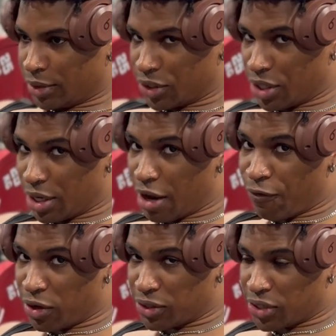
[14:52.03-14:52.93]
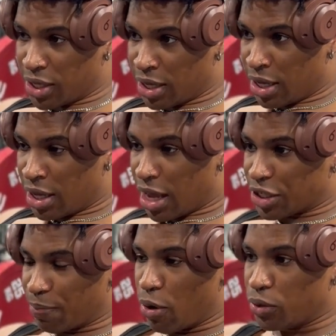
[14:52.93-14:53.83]
See the difference?
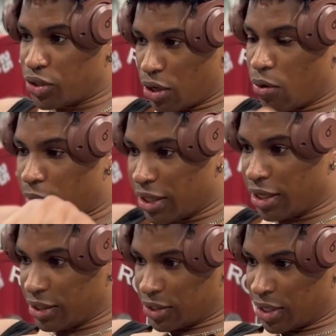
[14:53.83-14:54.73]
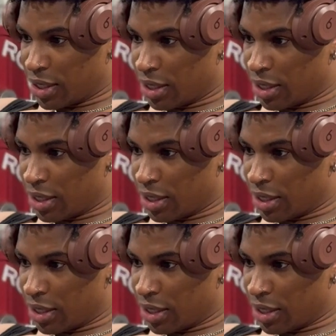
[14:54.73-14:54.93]
As opposed to going like this,